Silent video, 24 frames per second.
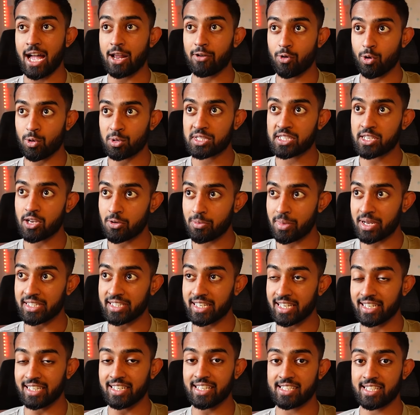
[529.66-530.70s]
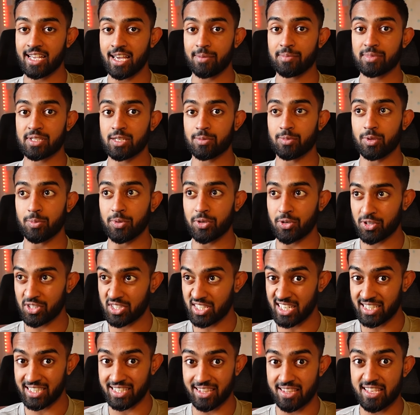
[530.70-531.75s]
I wrote it on my daily timetable because
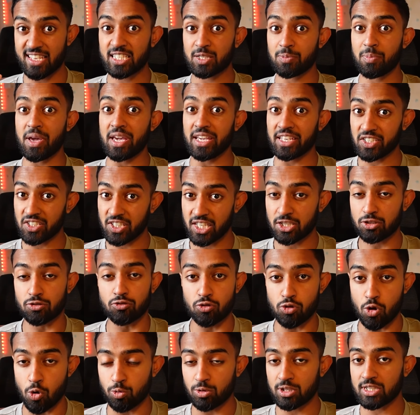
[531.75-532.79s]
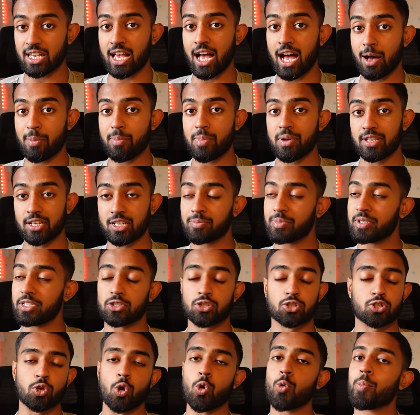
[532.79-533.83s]
it's this page, this notes app that has been
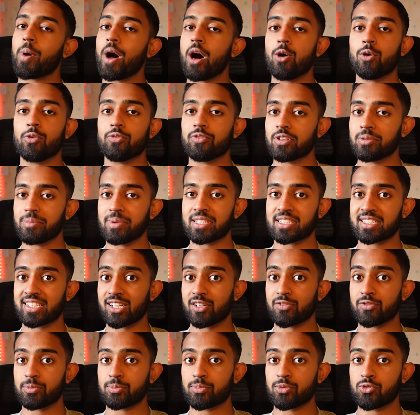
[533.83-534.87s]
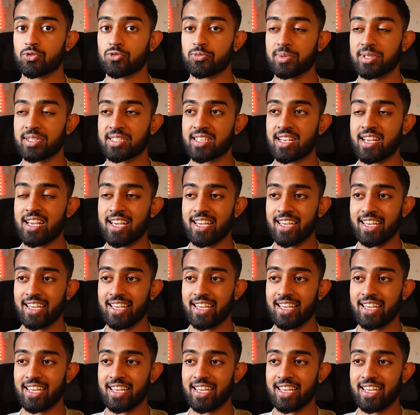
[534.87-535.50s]
so powerful in my my self-improvements.